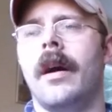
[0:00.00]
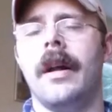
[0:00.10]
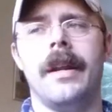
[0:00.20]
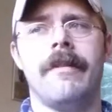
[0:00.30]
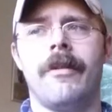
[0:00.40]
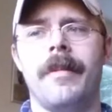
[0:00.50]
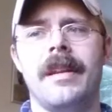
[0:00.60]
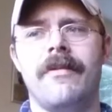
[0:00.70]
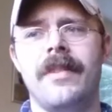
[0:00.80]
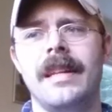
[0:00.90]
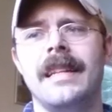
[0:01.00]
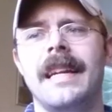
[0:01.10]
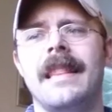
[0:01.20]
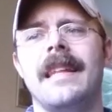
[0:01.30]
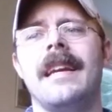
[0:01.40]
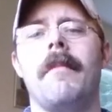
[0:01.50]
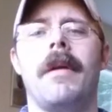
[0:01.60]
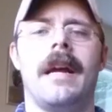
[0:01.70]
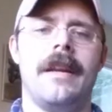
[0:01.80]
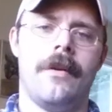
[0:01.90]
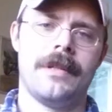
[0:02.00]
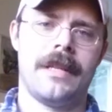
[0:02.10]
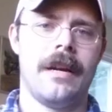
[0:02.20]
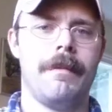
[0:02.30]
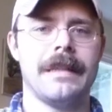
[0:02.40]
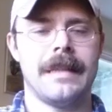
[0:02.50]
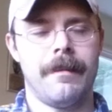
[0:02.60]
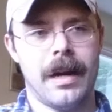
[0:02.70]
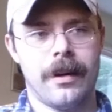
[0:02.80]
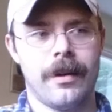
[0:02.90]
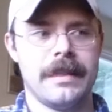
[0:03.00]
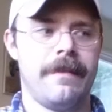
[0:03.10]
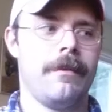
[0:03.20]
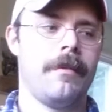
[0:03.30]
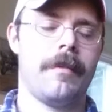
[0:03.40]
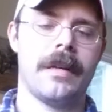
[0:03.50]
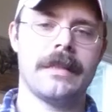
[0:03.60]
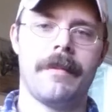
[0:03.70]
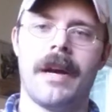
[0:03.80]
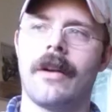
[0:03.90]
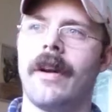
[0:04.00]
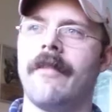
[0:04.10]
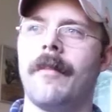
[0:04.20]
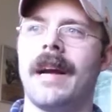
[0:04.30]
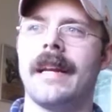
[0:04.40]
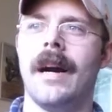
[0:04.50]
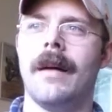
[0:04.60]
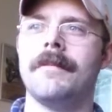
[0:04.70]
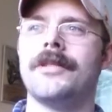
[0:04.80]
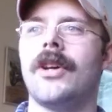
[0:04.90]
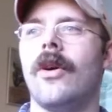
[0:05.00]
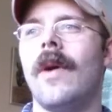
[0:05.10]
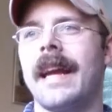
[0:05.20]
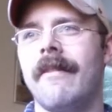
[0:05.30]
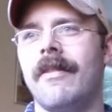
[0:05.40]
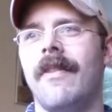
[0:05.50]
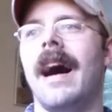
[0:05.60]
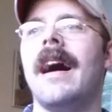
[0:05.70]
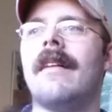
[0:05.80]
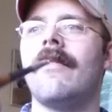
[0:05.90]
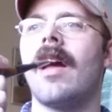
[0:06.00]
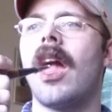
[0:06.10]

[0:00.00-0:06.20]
enough for me to feel anything, but I know it's there because I'm not craving my gum, so I give it a 5.